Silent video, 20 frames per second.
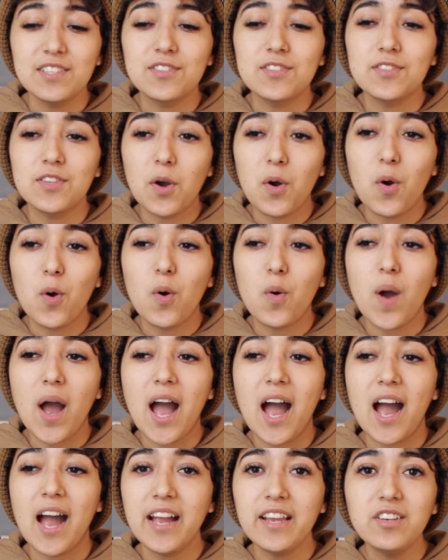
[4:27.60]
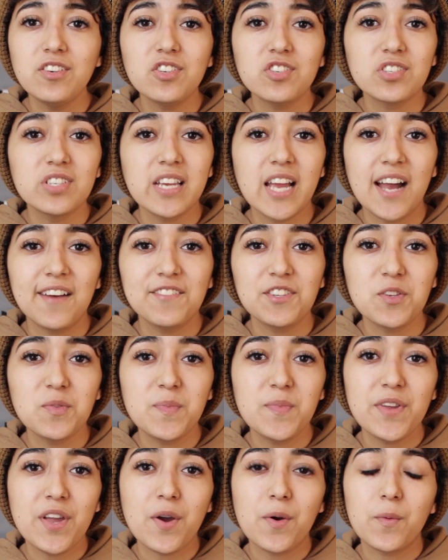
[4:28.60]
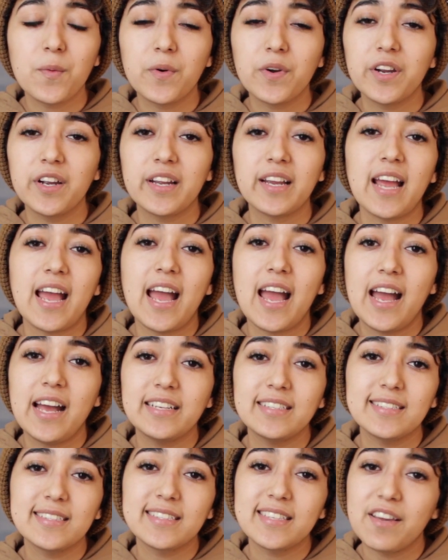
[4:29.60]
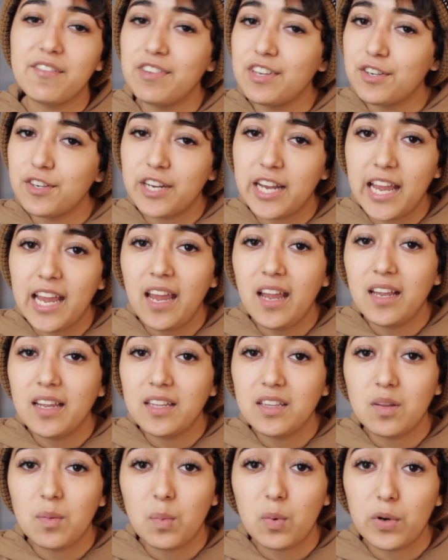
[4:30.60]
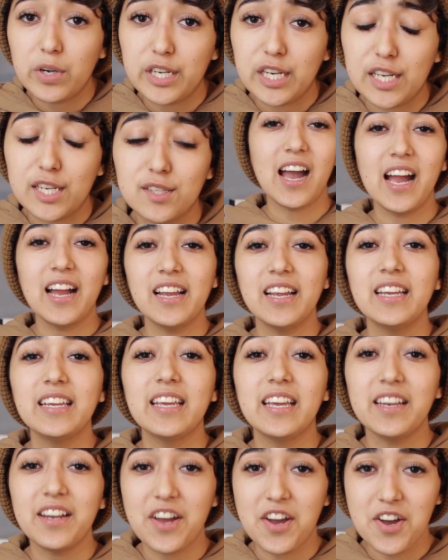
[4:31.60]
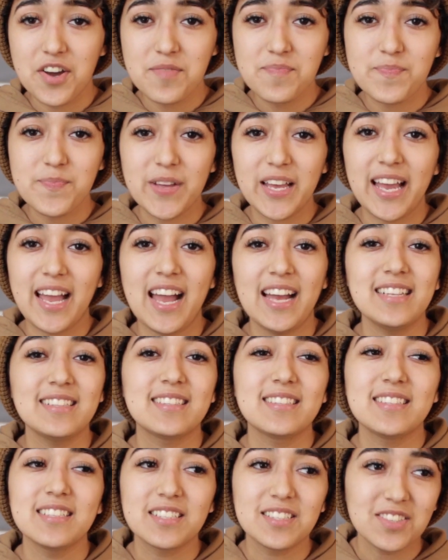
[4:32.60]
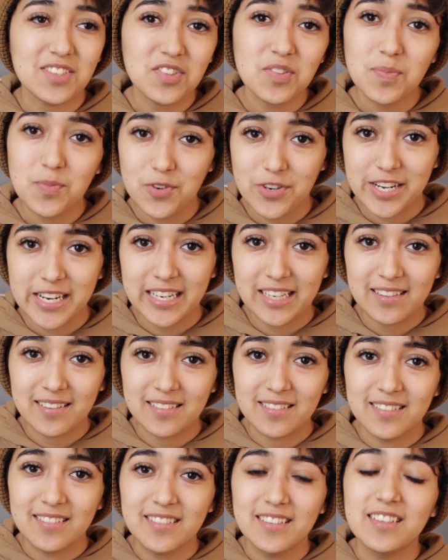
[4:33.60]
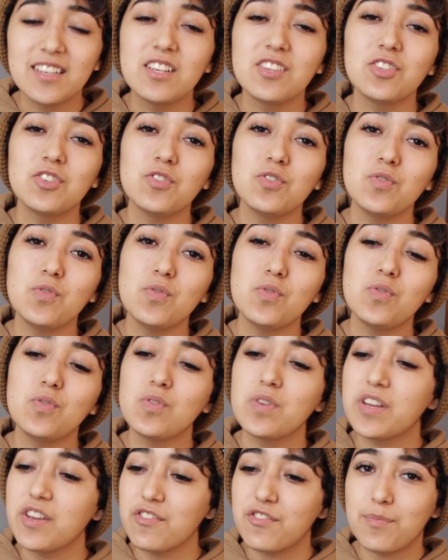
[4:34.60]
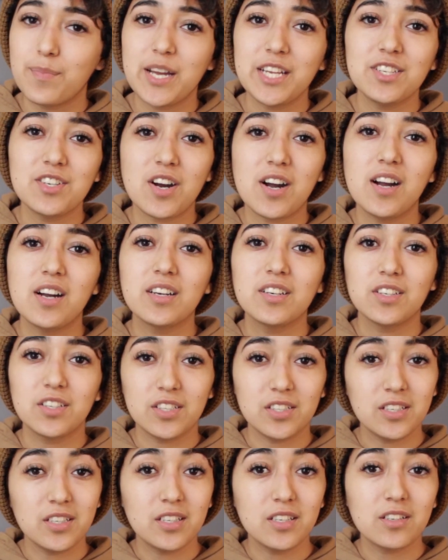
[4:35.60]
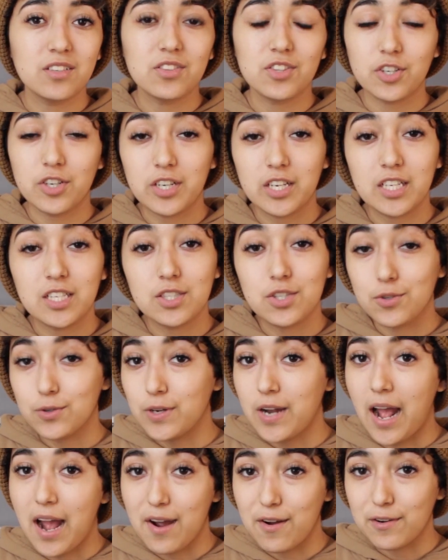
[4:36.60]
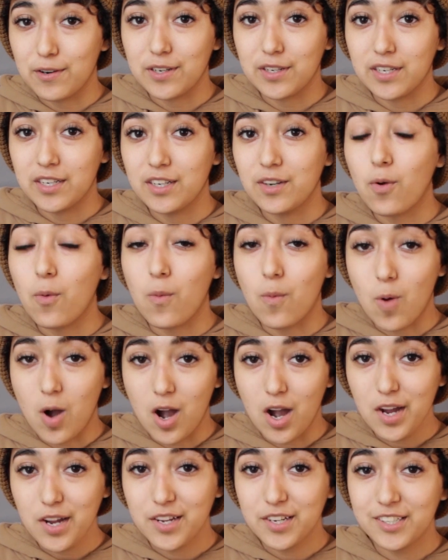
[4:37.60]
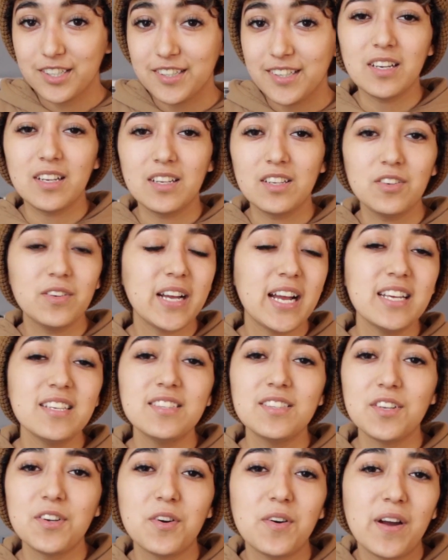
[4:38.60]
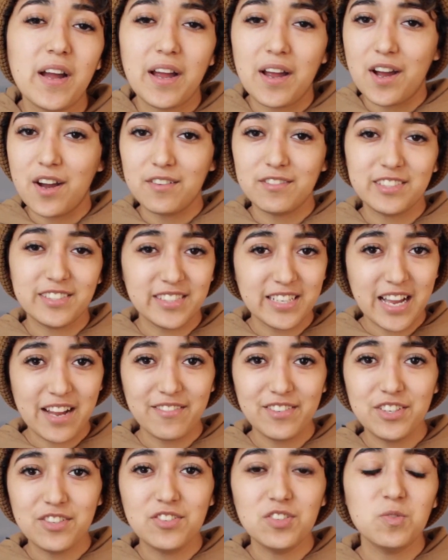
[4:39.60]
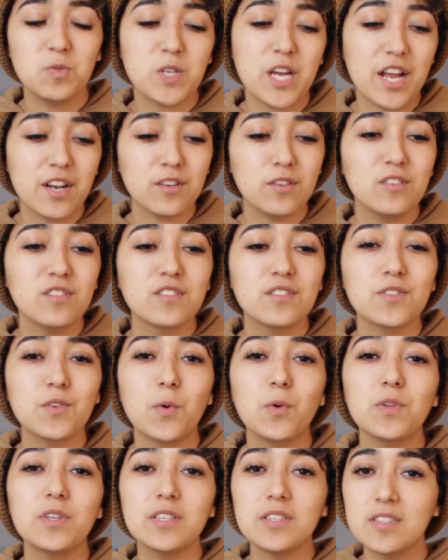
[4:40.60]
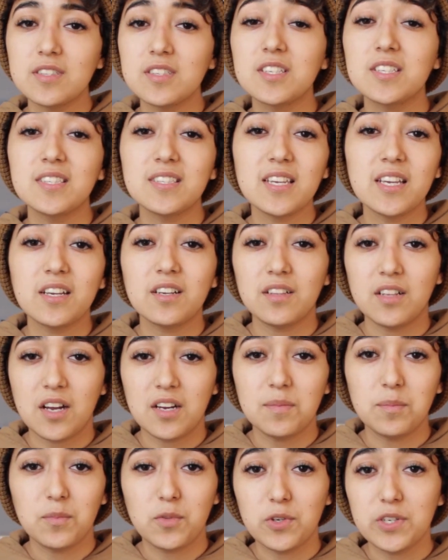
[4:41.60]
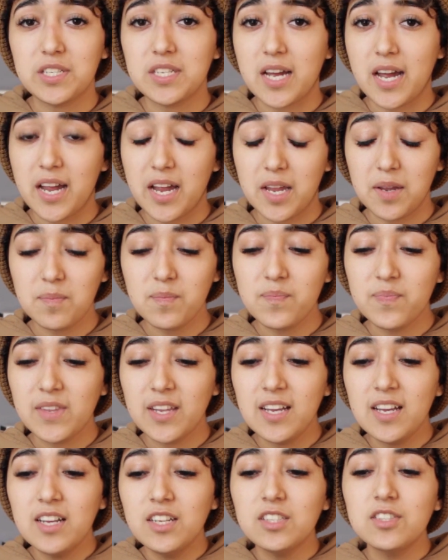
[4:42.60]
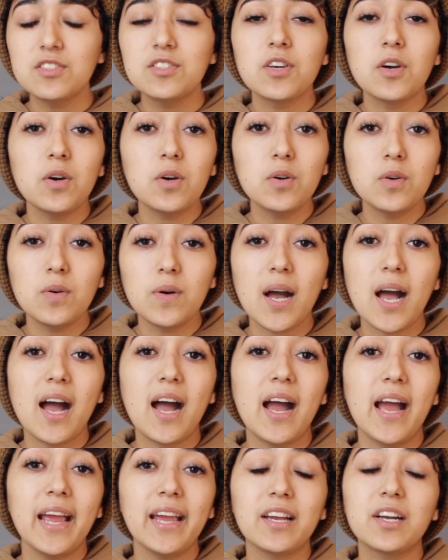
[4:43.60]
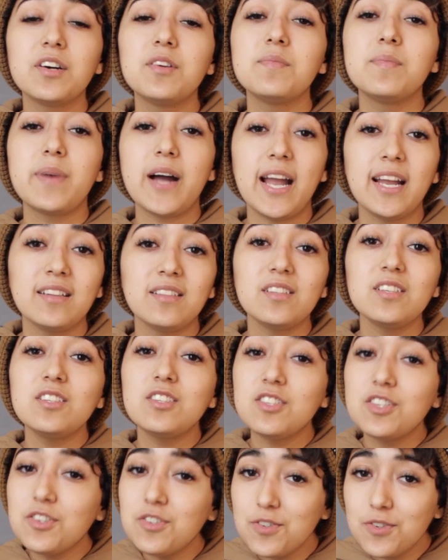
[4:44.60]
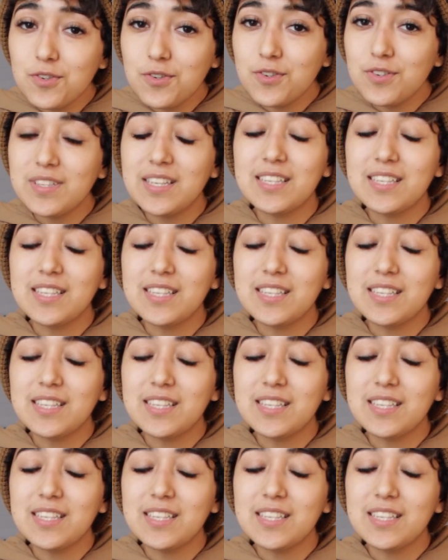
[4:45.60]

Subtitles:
So I usually have to be at work at 7 or 8 in the morning. I get up at 6 in the morning to give my dog a good 30 to an hour walk. And you guys know I obviously have a YouTube channel, so this does take a lot more time. So I combine the two.